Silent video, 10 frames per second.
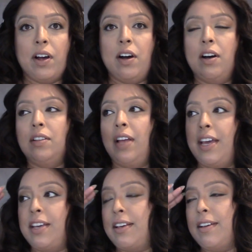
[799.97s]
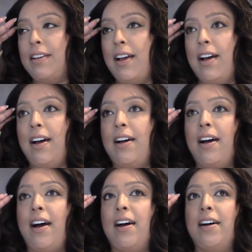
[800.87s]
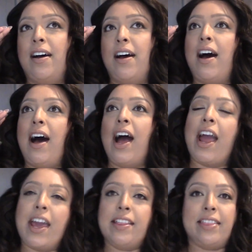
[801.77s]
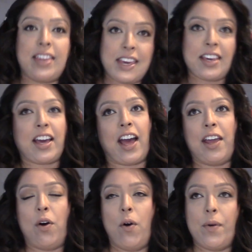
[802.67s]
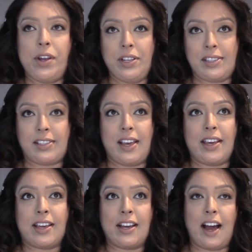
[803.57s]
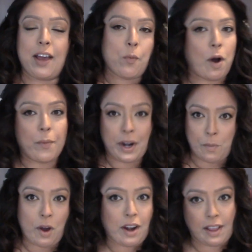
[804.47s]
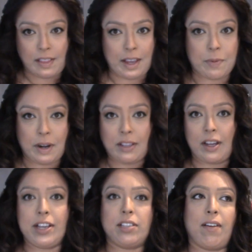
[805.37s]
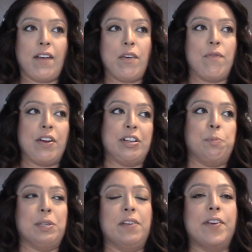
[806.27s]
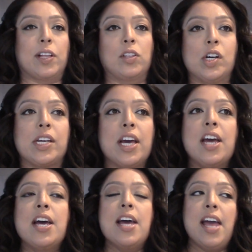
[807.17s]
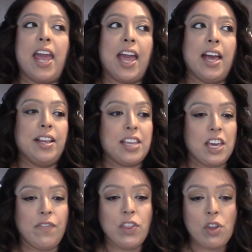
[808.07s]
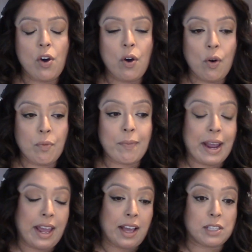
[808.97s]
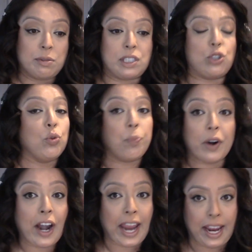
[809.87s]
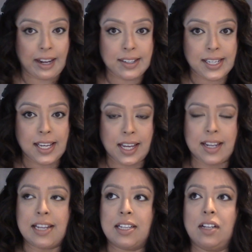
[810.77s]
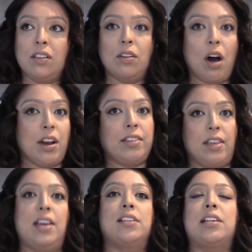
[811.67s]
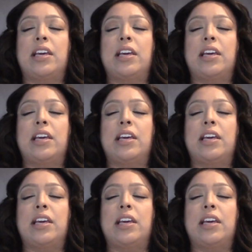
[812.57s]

like, I think I always, like, I want what I want and I like what I like. So I have a very specific look. And even though my ex is super handy and he did a lot of things, like,